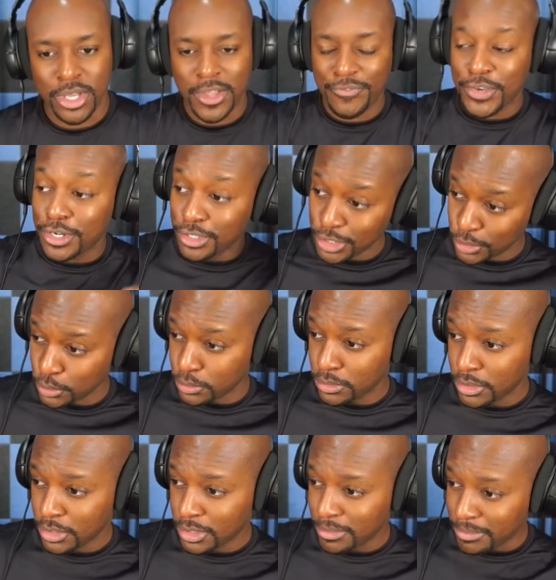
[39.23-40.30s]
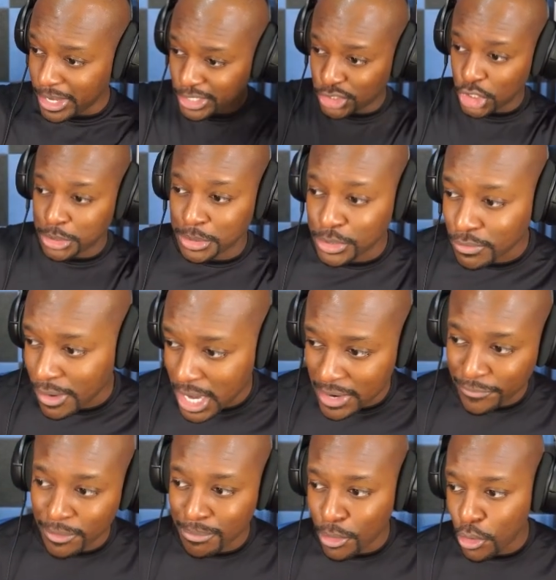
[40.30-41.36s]
If you're new, make sure you subscribe
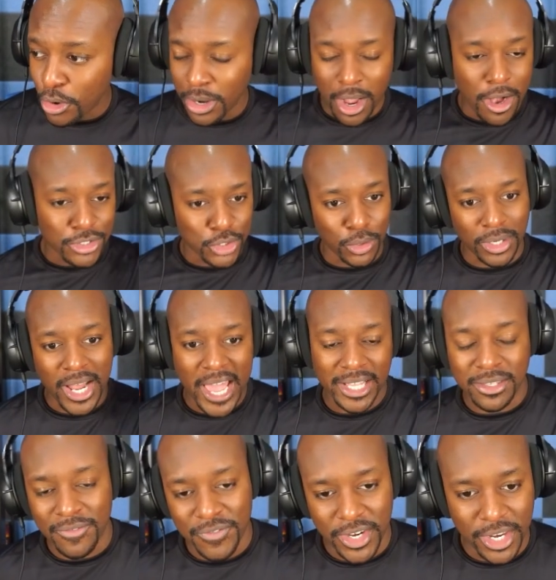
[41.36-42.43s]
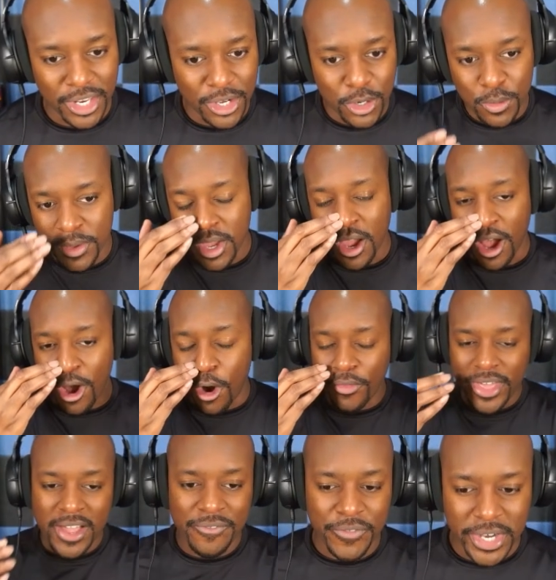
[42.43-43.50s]
for more. Also, like the video, all
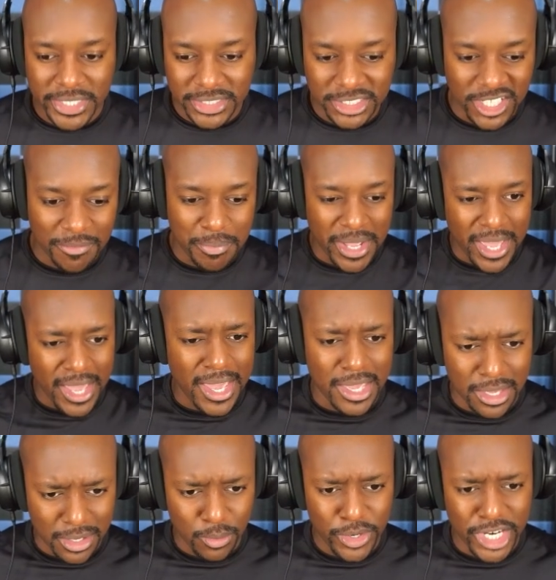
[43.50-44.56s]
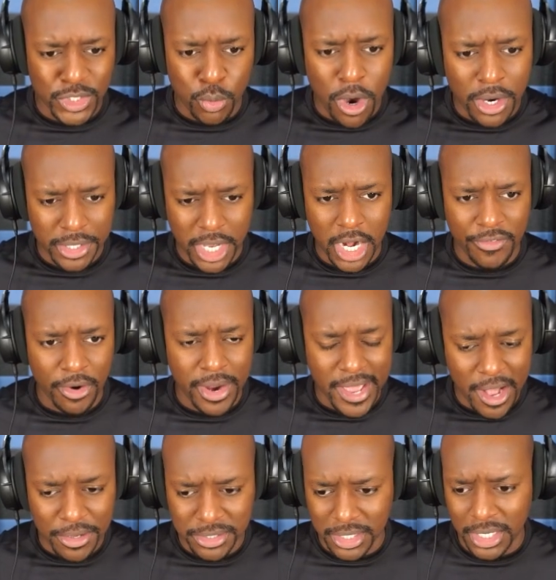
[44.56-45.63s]
that fun stuff. But hey, we just walked out of our
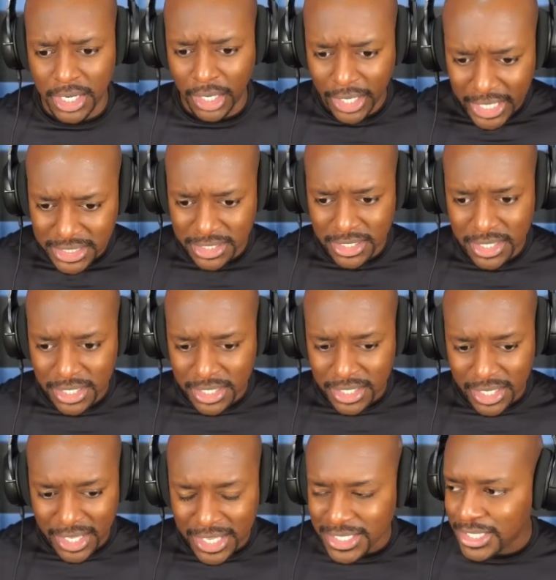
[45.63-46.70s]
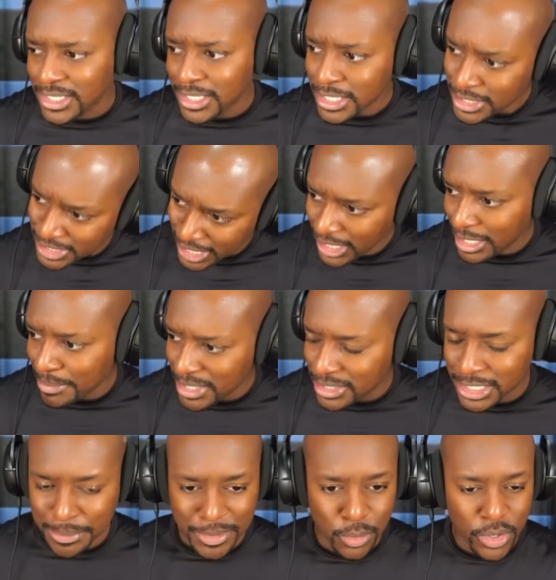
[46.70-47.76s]
house, and Clint is telling me
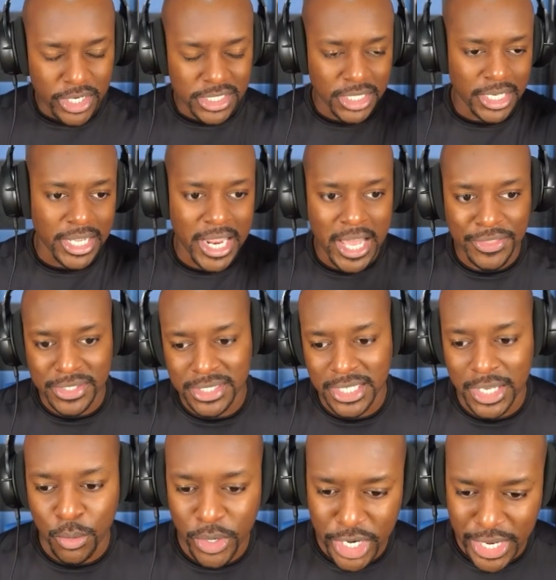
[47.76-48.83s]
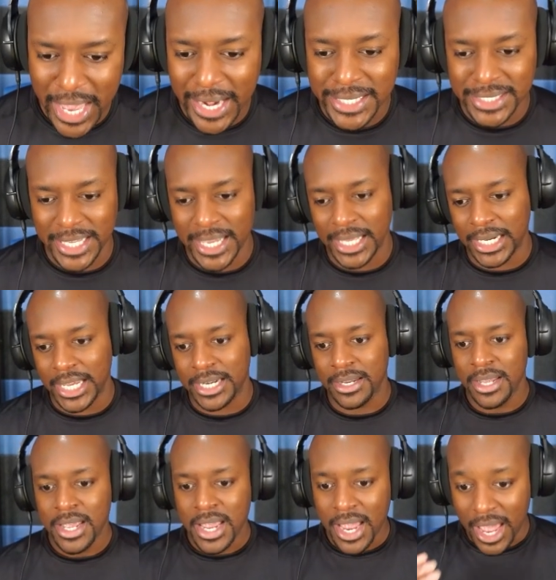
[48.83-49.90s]
something. What does Clint have to say? What do you got to say, Clint?
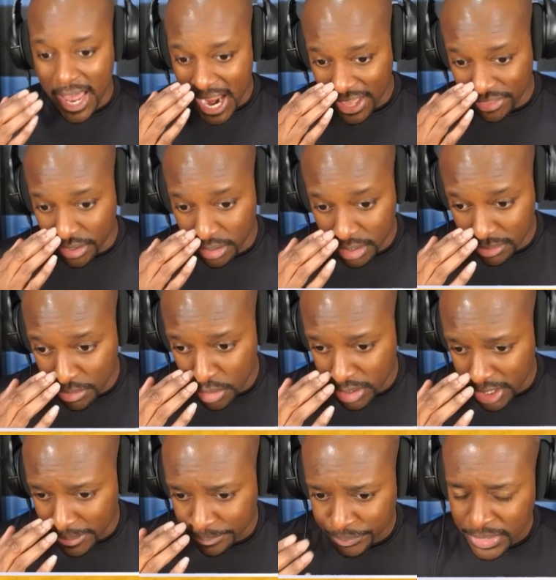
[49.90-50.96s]
Hi there, good morning.